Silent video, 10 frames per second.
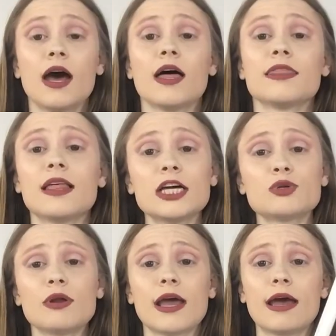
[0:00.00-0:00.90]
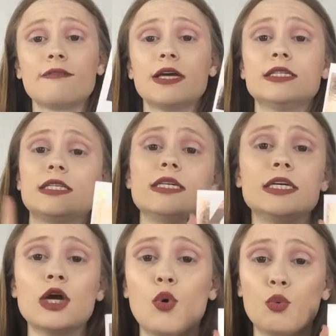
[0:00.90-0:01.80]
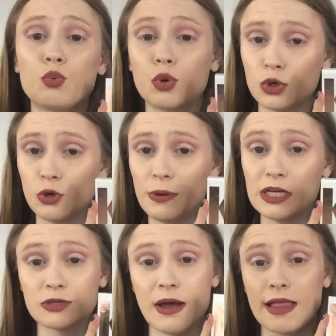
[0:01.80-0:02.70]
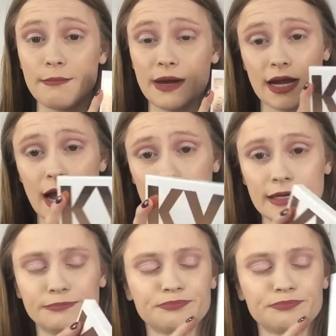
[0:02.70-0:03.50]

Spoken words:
The last one I have is the Royal Peach palette by Kylie.